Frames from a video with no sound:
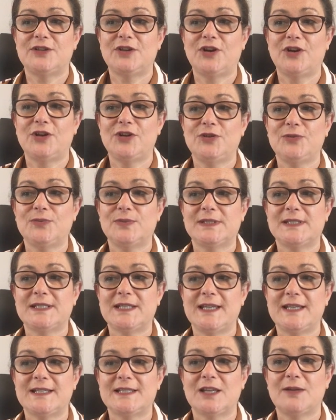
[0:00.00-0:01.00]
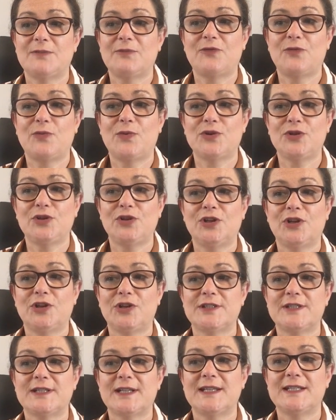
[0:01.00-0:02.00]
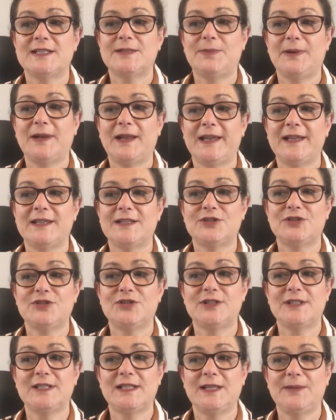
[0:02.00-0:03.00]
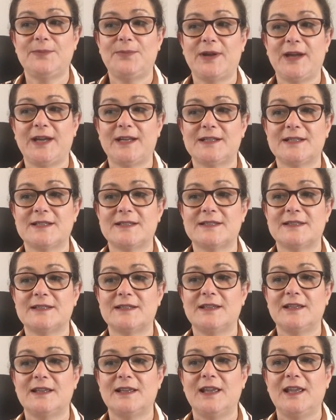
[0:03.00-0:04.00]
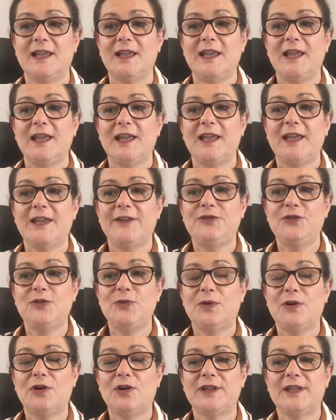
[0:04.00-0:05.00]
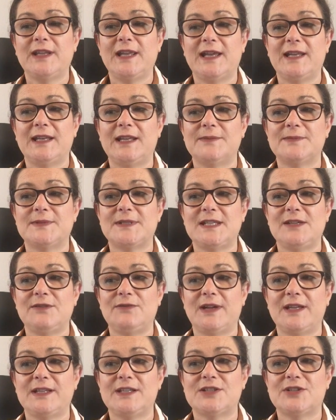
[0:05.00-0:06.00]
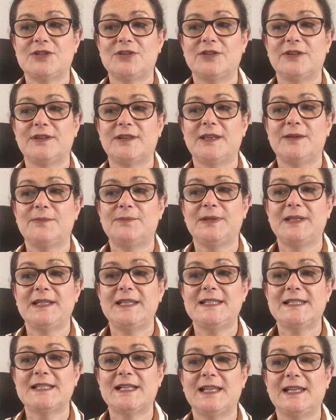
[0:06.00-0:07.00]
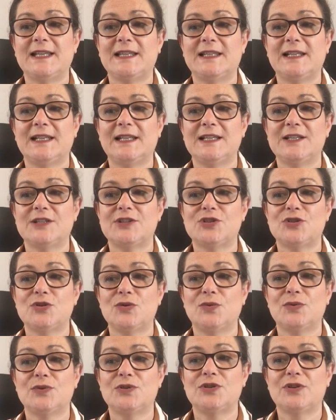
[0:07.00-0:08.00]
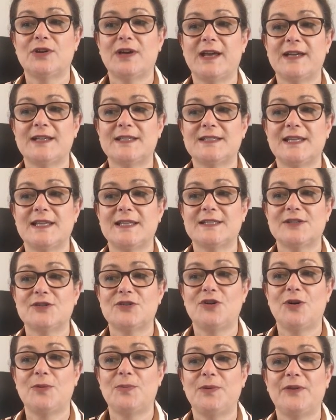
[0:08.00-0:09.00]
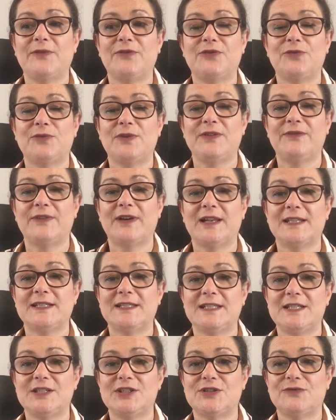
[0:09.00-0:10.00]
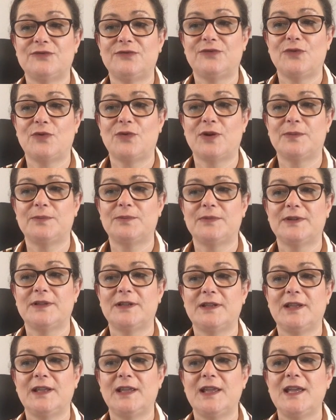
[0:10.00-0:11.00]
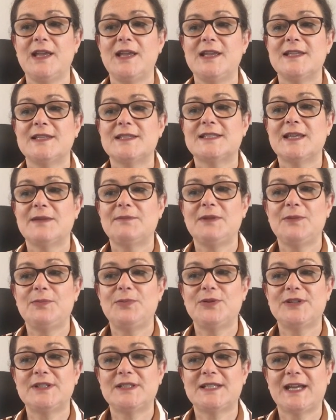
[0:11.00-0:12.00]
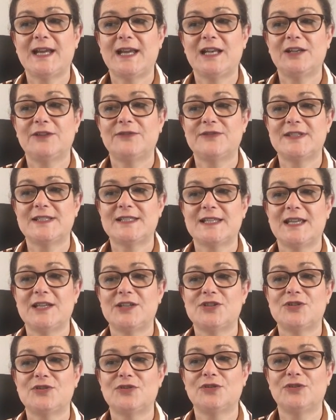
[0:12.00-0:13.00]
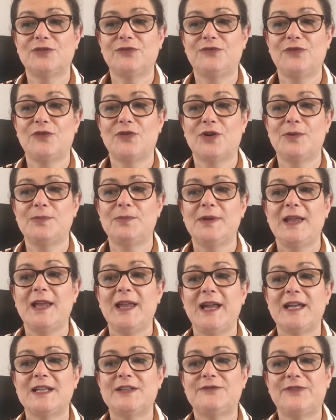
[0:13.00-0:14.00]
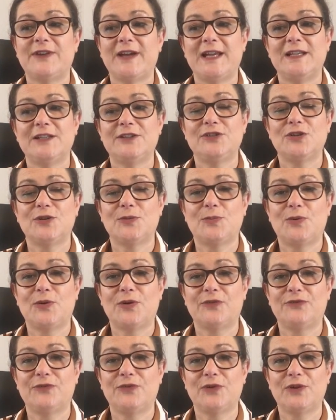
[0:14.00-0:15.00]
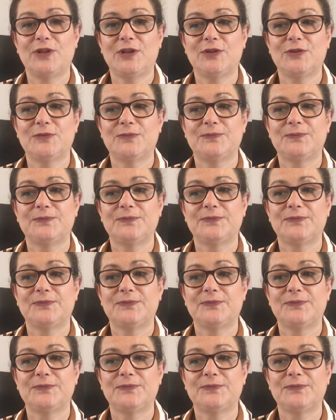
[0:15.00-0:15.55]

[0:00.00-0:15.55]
on how you will take some of what you learnt and apply it to your daily practice. If you are on the NMC register, then please click the link shown to access a copy of the revalidation form. Simply put the title of the session on the form and file in your portfolio.